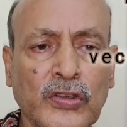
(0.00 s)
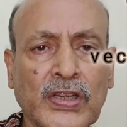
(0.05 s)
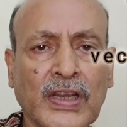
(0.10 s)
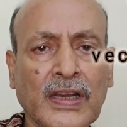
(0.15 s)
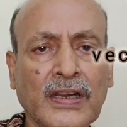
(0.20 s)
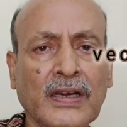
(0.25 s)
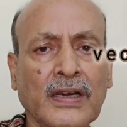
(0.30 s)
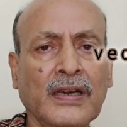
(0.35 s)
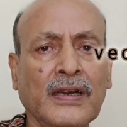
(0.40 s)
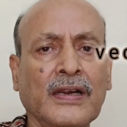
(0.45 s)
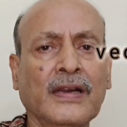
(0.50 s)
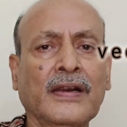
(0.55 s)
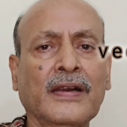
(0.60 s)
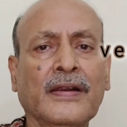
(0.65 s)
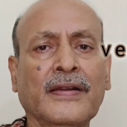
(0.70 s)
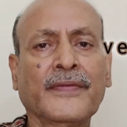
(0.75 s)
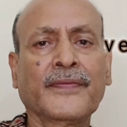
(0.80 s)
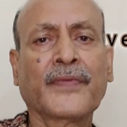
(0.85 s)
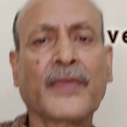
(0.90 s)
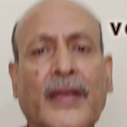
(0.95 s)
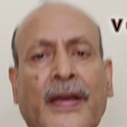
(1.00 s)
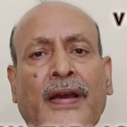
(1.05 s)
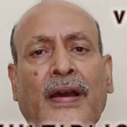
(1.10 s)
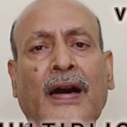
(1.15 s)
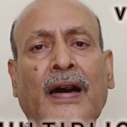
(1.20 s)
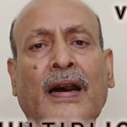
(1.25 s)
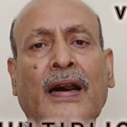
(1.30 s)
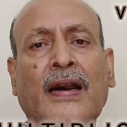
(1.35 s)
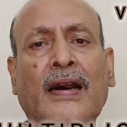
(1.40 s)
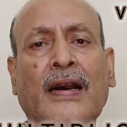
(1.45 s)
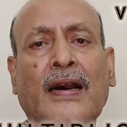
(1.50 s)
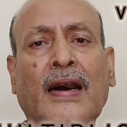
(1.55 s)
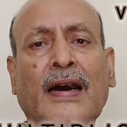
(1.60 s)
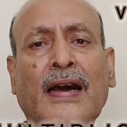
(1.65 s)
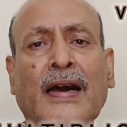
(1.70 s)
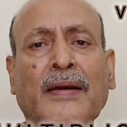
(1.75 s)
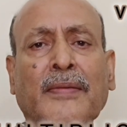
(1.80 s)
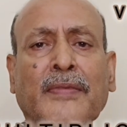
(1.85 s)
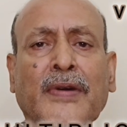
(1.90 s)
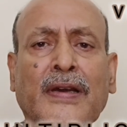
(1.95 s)
Sir.
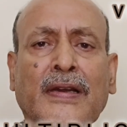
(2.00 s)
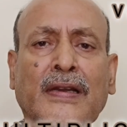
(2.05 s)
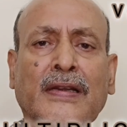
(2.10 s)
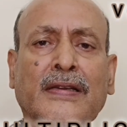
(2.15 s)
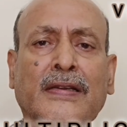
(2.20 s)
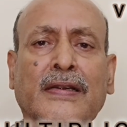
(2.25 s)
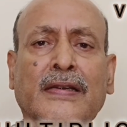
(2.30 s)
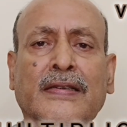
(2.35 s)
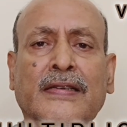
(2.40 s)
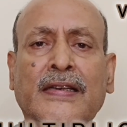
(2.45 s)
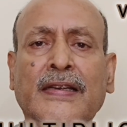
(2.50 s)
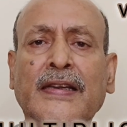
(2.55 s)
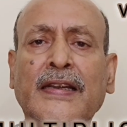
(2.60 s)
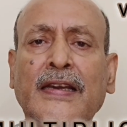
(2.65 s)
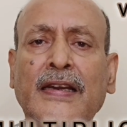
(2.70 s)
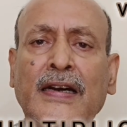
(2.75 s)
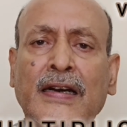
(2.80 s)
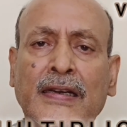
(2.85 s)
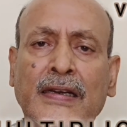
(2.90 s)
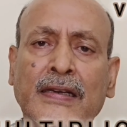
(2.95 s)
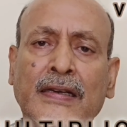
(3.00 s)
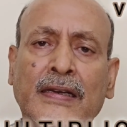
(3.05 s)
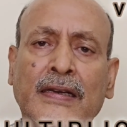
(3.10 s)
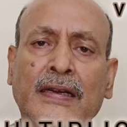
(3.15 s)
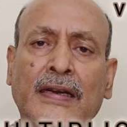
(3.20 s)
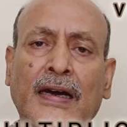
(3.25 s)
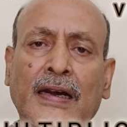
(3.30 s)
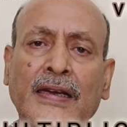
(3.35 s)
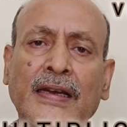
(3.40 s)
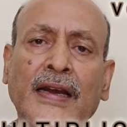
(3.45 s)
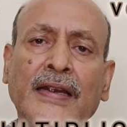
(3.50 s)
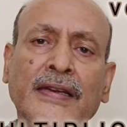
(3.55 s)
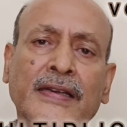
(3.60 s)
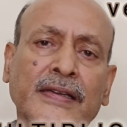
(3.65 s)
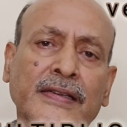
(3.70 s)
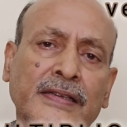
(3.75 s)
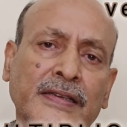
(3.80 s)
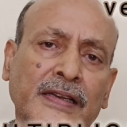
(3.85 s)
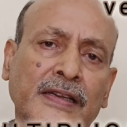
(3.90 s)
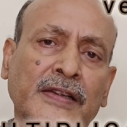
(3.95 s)
I am a senior
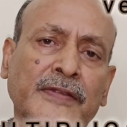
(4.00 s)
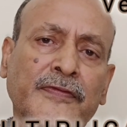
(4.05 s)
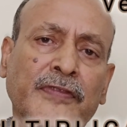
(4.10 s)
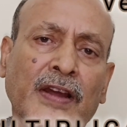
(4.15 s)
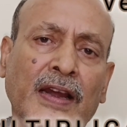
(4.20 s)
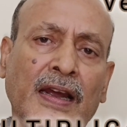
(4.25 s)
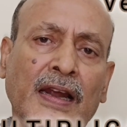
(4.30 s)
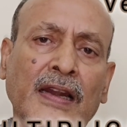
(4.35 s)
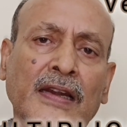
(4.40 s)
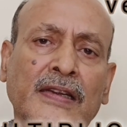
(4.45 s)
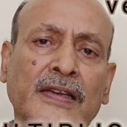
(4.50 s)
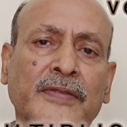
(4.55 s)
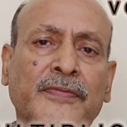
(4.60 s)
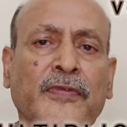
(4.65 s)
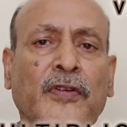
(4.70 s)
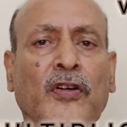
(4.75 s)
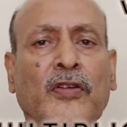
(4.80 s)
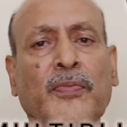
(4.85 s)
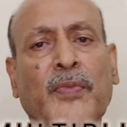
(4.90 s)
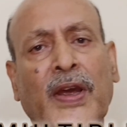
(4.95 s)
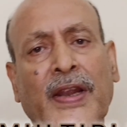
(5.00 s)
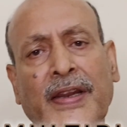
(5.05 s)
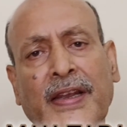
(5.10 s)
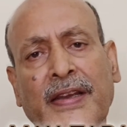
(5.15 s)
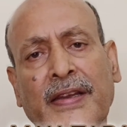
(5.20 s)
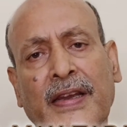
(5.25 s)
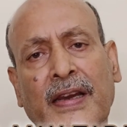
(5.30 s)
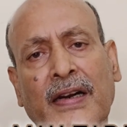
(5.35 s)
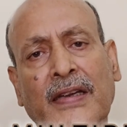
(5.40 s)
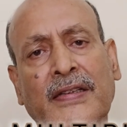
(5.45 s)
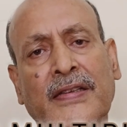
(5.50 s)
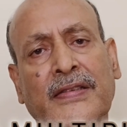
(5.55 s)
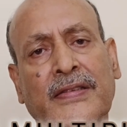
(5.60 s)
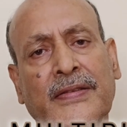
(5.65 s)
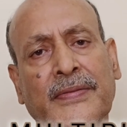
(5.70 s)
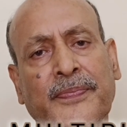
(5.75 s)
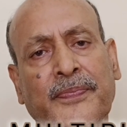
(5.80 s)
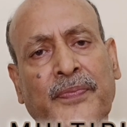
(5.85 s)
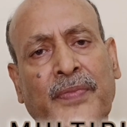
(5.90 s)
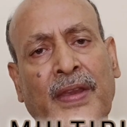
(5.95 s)
IITJEE faculty for many years.
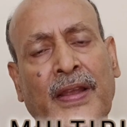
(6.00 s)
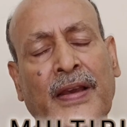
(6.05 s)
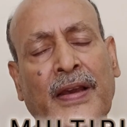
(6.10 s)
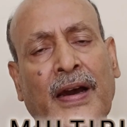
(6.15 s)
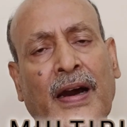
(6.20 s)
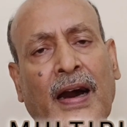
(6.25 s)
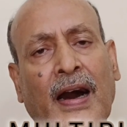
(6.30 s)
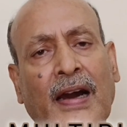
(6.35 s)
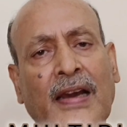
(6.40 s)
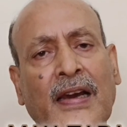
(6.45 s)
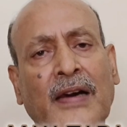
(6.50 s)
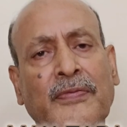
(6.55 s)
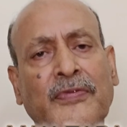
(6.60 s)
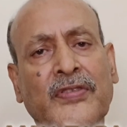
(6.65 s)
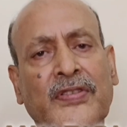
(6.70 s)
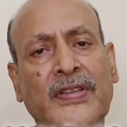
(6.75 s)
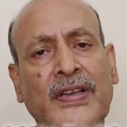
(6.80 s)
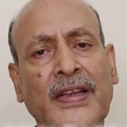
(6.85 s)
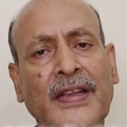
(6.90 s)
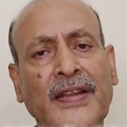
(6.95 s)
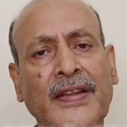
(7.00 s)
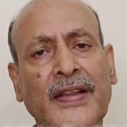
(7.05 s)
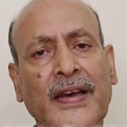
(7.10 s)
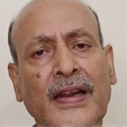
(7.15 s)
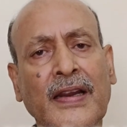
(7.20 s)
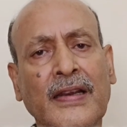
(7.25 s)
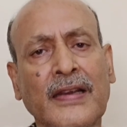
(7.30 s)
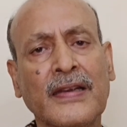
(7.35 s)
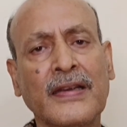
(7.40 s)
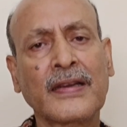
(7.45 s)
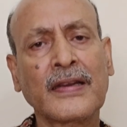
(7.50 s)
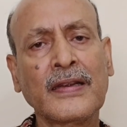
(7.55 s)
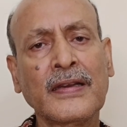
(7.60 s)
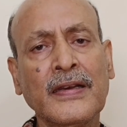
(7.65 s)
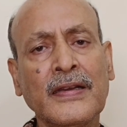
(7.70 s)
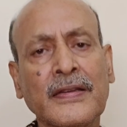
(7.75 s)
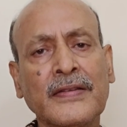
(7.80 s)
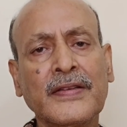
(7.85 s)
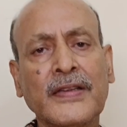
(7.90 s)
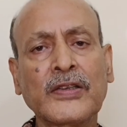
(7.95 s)
I have seen that
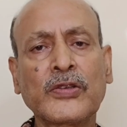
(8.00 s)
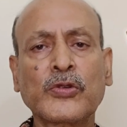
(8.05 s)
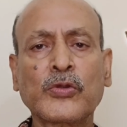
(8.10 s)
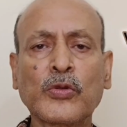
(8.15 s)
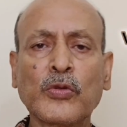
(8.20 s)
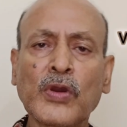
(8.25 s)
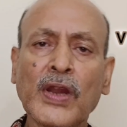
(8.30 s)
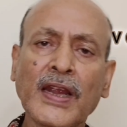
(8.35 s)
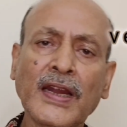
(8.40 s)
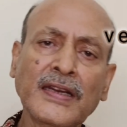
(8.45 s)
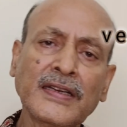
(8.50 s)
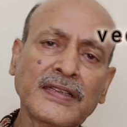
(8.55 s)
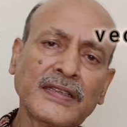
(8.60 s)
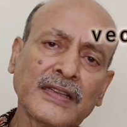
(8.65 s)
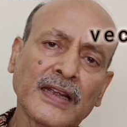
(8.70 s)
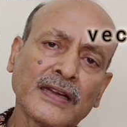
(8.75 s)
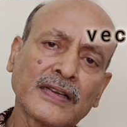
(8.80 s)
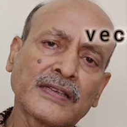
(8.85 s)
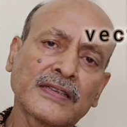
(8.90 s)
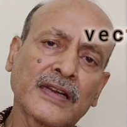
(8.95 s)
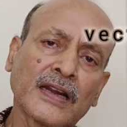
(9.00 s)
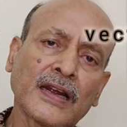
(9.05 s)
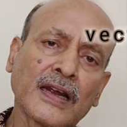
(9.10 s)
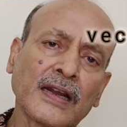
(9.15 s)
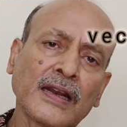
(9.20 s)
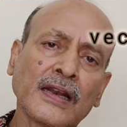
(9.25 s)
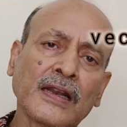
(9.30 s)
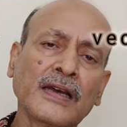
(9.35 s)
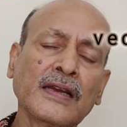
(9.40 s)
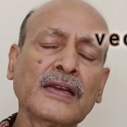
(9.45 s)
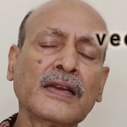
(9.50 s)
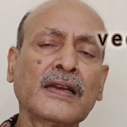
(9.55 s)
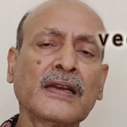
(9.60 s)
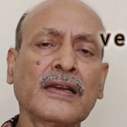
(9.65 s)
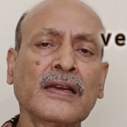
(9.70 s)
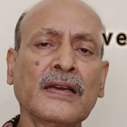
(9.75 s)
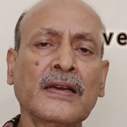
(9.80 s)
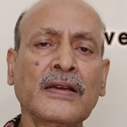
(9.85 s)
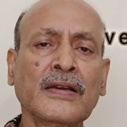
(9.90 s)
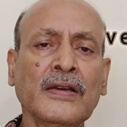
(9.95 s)
the students are struggling
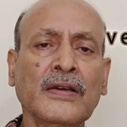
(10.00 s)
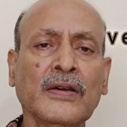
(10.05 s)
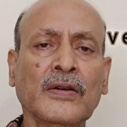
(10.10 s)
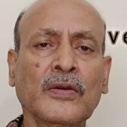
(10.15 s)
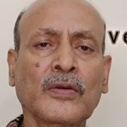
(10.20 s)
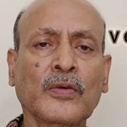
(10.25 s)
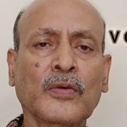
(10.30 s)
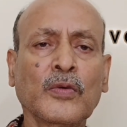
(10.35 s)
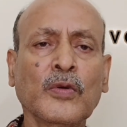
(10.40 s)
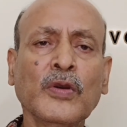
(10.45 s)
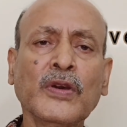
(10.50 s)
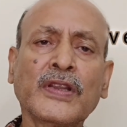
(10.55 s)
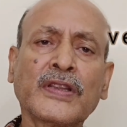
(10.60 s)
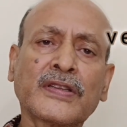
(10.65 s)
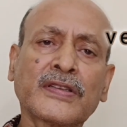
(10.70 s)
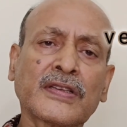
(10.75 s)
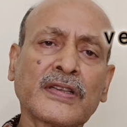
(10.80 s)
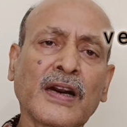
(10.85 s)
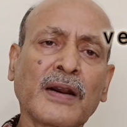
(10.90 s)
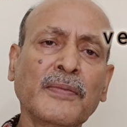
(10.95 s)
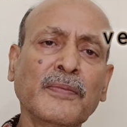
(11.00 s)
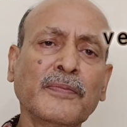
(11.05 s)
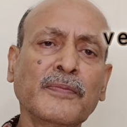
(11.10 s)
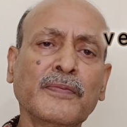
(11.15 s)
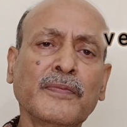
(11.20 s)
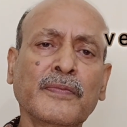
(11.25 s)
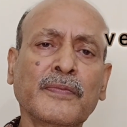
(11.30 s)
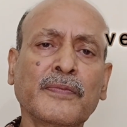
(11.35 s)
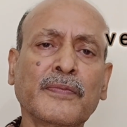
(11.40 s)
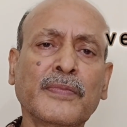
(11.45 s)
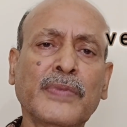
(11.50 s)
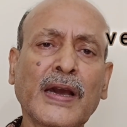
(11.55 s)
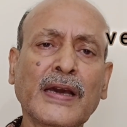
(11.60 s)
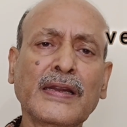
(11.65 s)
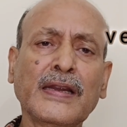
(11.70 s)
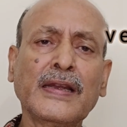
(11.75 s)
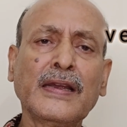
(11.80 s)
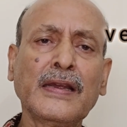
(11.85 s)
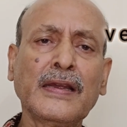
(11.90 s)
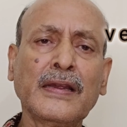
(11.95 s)
with some
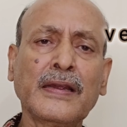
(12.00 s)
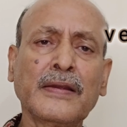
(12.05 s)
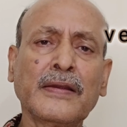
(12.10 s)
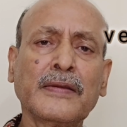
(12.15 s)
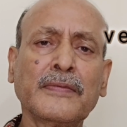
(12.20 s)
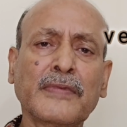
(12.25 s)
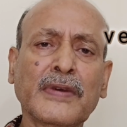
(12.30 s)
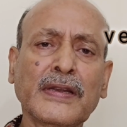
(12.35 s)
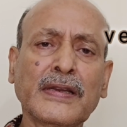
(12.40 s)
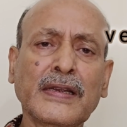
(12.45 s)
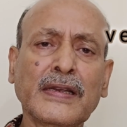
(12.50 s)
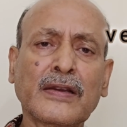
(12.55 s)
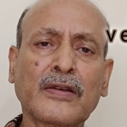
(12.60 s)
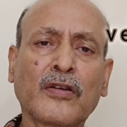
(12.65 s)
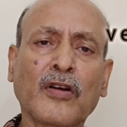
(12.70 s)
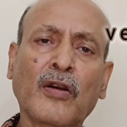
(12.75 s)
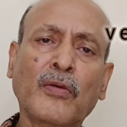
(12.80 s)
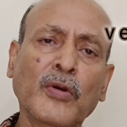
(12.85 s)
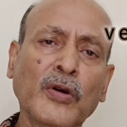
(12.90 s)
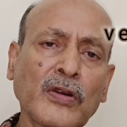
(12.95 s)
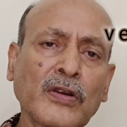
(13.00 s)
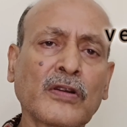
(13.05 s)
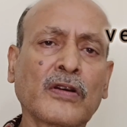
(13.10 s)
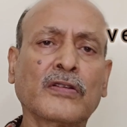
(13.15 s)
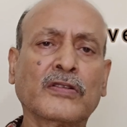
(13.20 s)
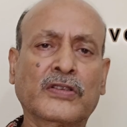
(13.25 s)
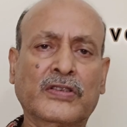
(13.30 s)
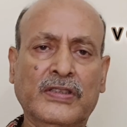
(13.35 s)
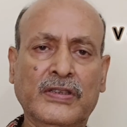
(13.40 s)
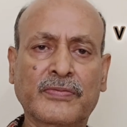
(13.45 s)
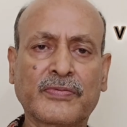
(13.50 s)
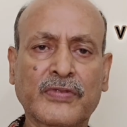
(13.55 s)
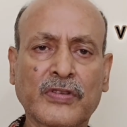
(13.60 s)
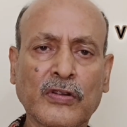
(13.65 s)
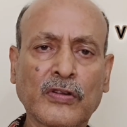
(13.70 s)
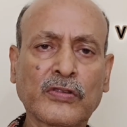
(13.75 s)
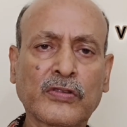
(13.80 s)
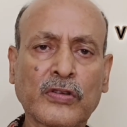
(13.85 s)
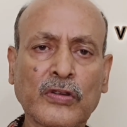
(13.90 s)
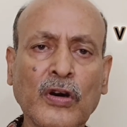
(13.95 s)
very common concepts
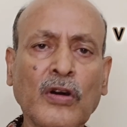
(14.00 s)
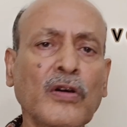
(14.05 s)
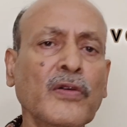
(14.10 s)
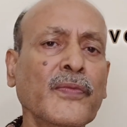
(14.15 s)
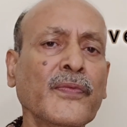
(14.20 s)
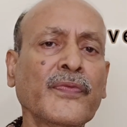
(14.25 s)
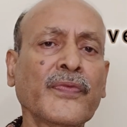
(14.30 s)
also.